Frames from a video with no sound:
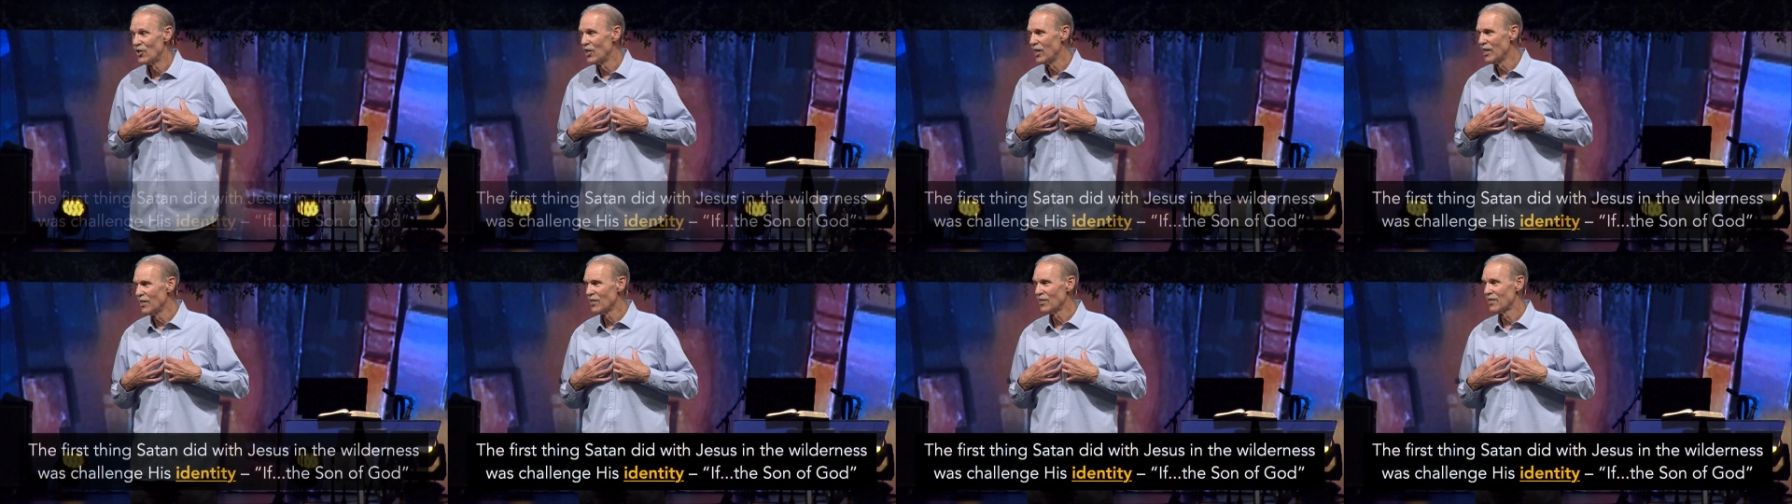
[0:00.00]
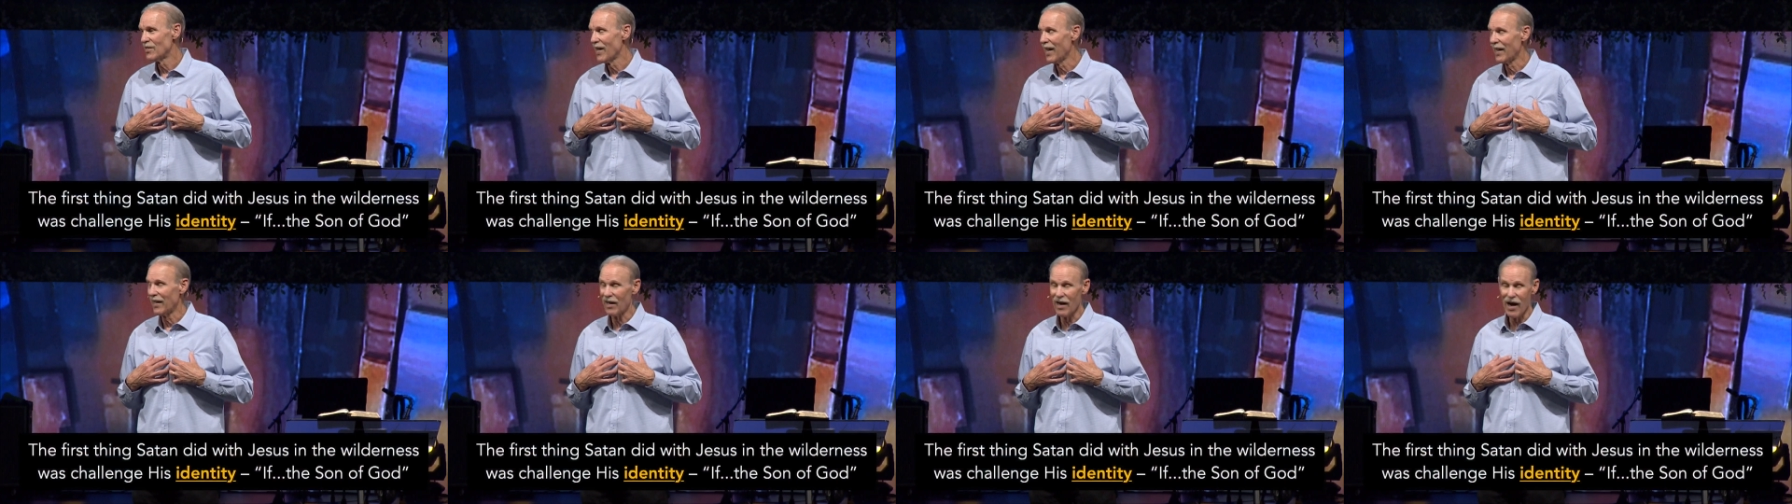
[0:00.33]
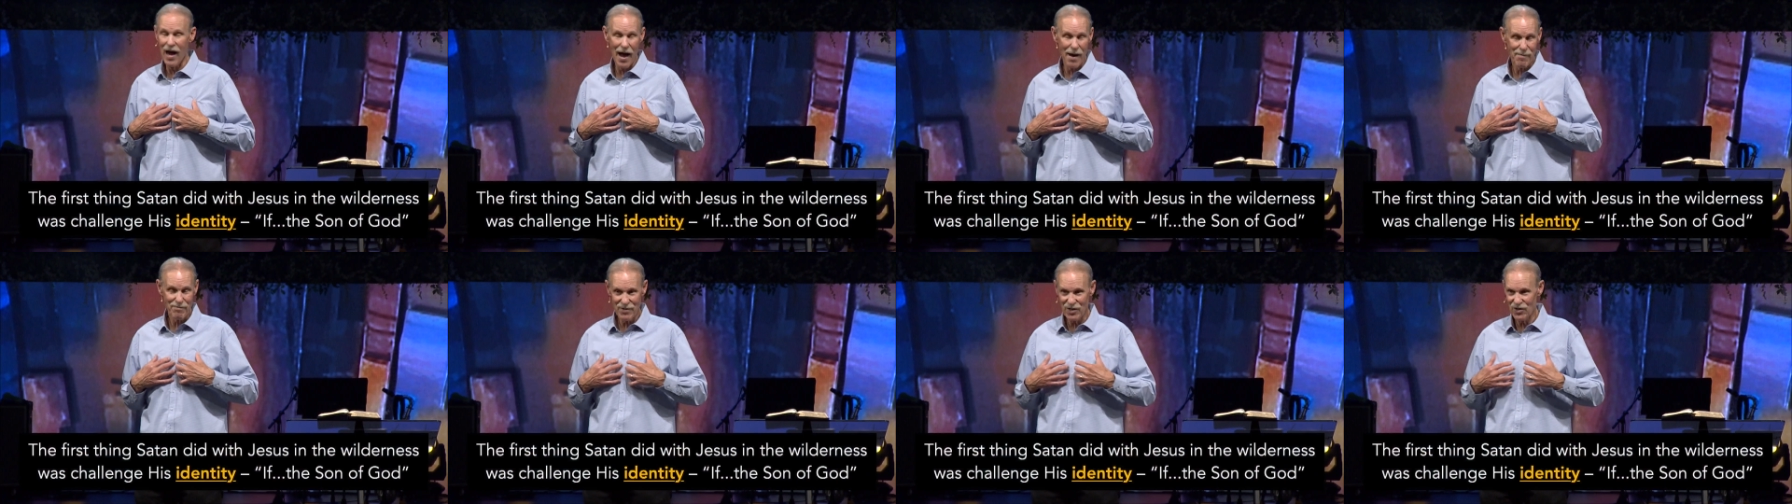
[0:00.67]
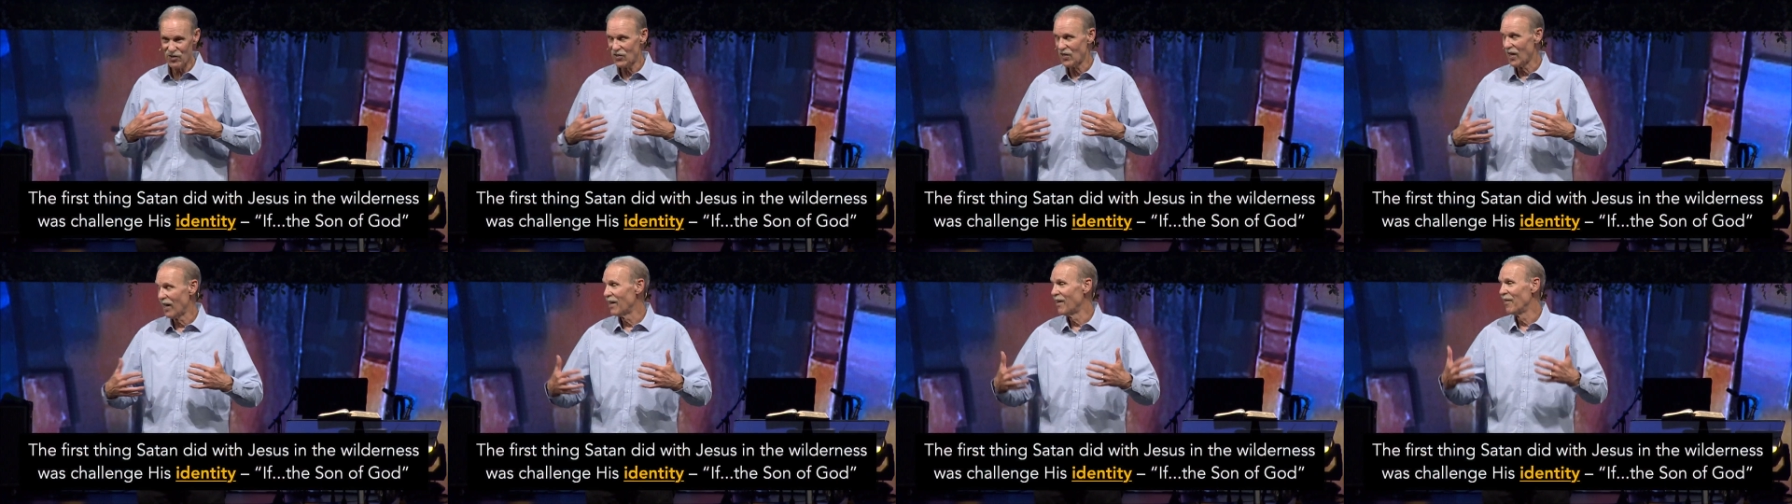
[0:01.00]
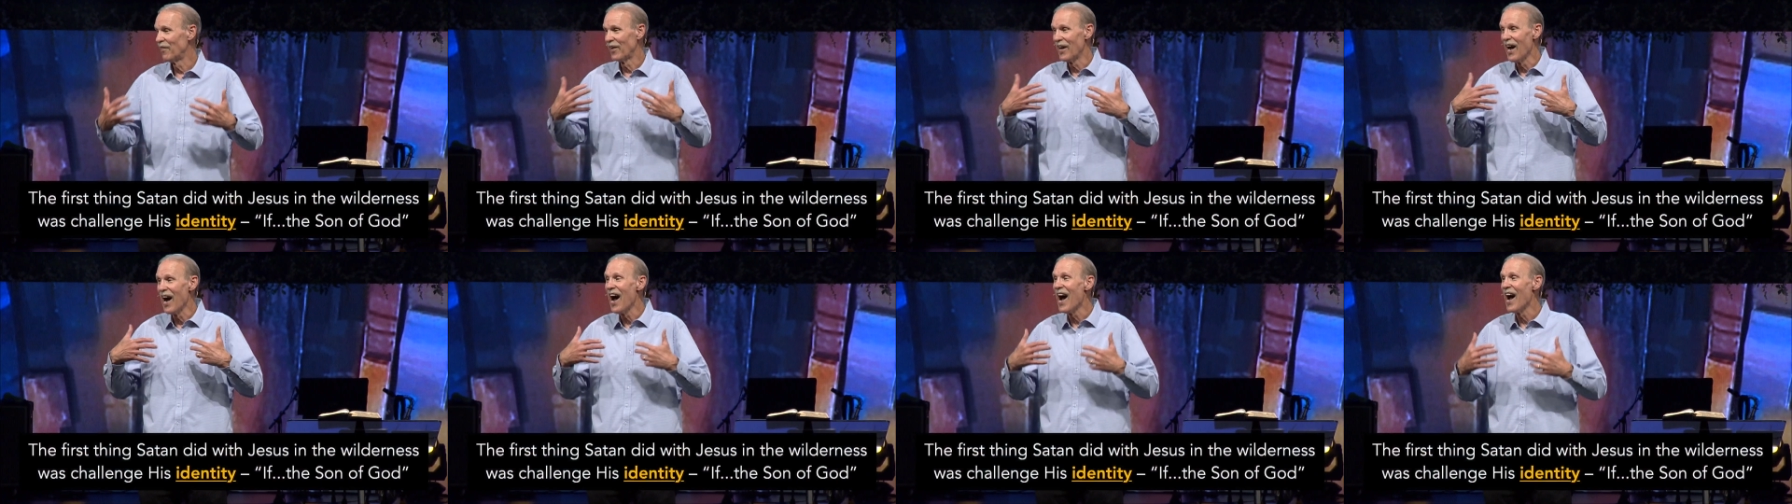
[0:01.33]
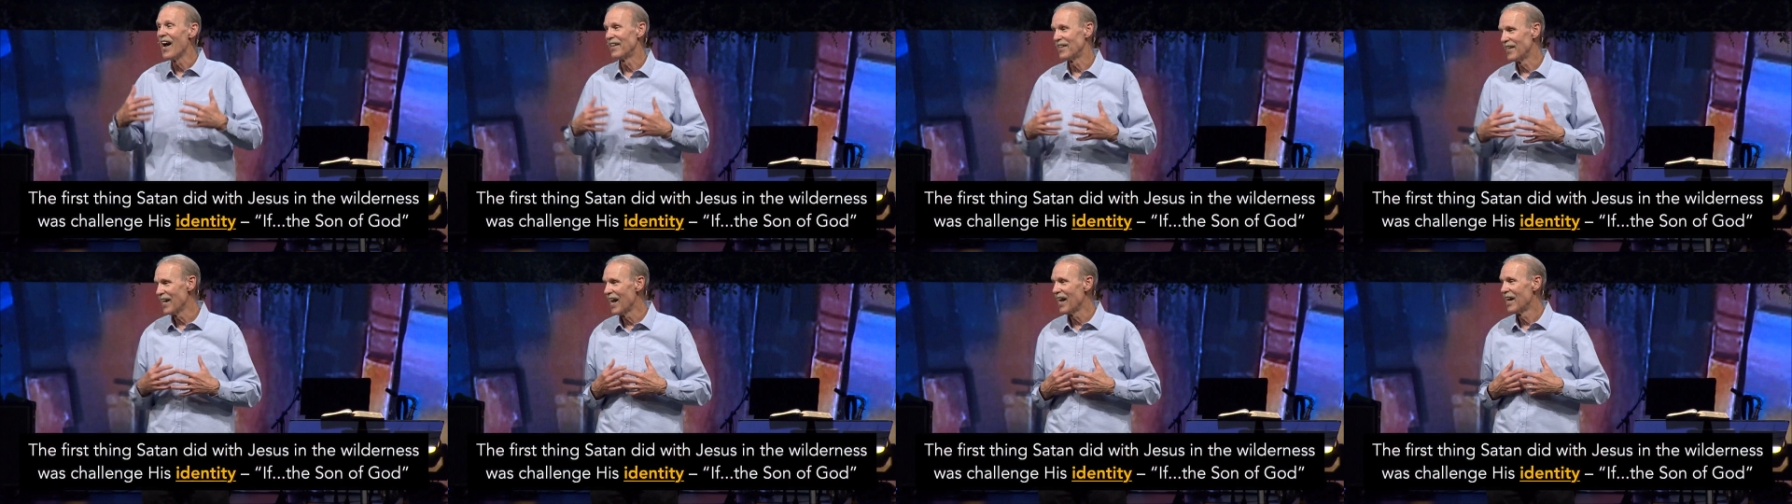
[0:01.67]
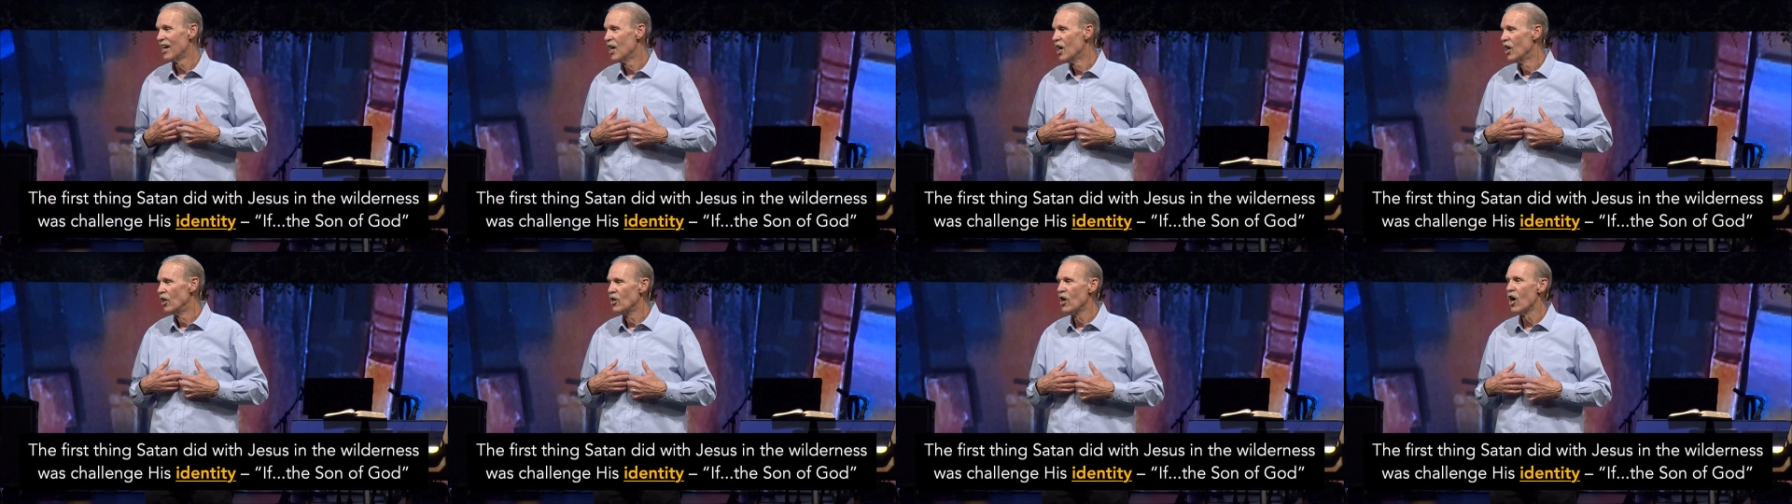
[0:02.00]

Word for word: Jesus like, I'm the Son of God. Yeah.